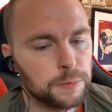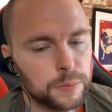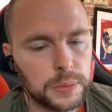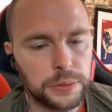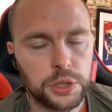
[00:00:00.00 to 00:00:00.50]

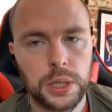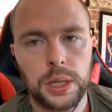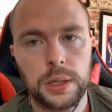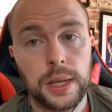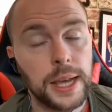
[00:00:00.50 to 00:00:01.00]
they've
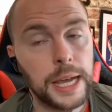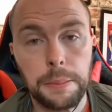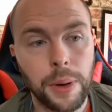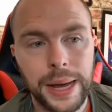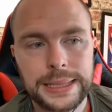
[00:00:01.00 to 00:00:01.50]
cheated. It
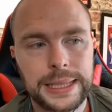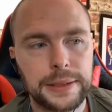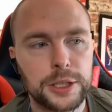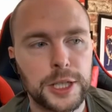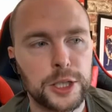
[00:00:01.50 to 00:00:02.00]
might say
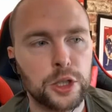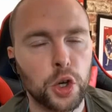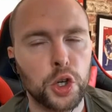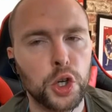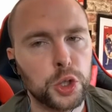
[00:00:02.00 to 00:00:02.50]
it's not
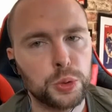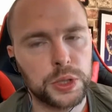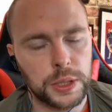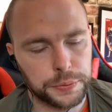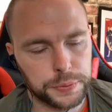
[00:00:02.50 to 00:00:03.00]

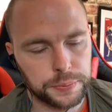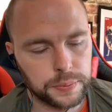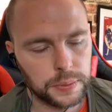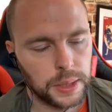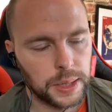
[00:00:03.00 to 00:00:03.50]
conclusive,
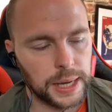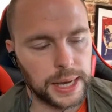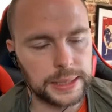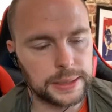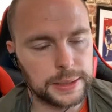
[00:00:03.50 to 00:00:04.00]

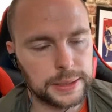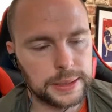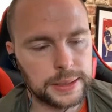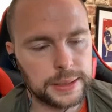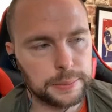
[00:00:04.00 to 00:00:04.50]
and
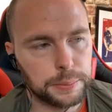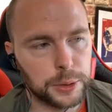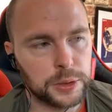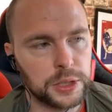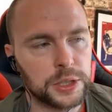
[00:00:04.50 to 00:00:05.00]

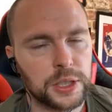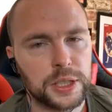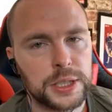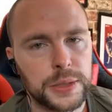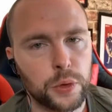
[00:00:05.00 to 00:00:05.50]
because this is like a
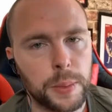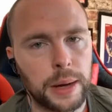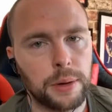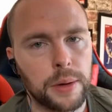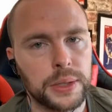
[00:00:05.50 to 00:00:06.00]
civil
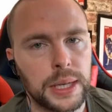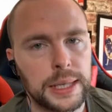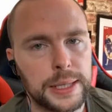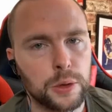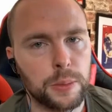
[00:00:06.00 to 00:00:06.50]
matter rather than a
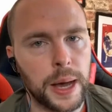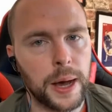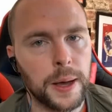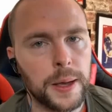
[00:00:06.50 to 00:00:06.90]
legal matter.